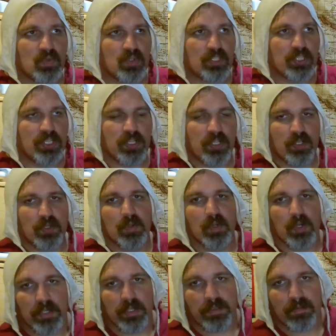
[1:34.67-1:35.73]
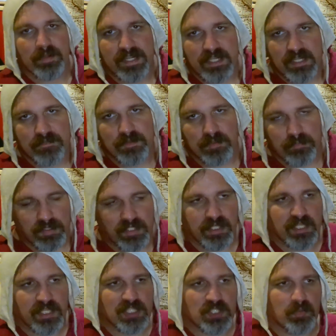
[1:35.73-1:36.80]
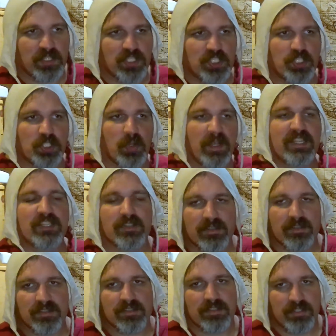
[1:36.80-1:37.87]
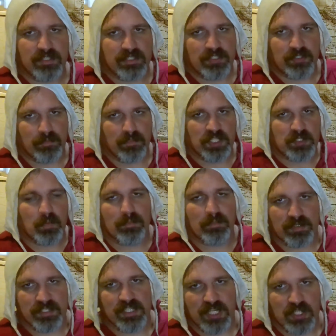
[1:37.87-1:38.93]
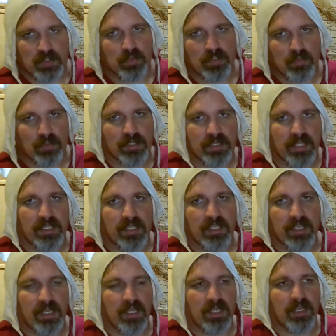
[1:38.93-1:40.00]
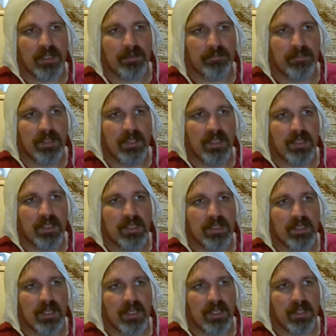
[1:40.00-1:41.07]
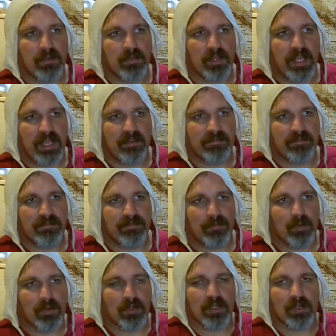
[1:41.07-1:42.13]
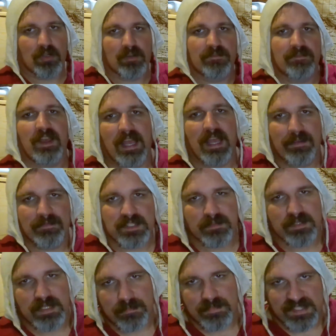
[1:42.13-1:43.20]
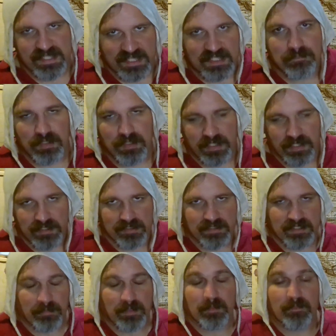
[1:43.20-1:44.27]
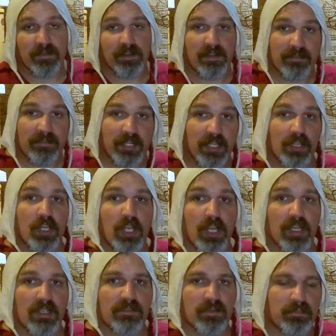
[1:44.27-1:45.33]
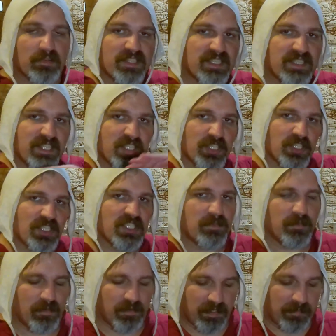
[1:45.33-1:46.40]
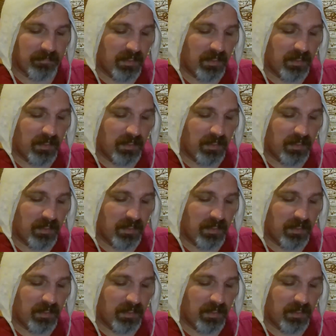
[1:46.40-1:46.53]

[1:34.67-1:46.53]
2 or 3 different planes with jointers that do much more precise woodworking. We'll have 4 or 5, sometimes 6 planes, some of them very, very long for precision smoothing.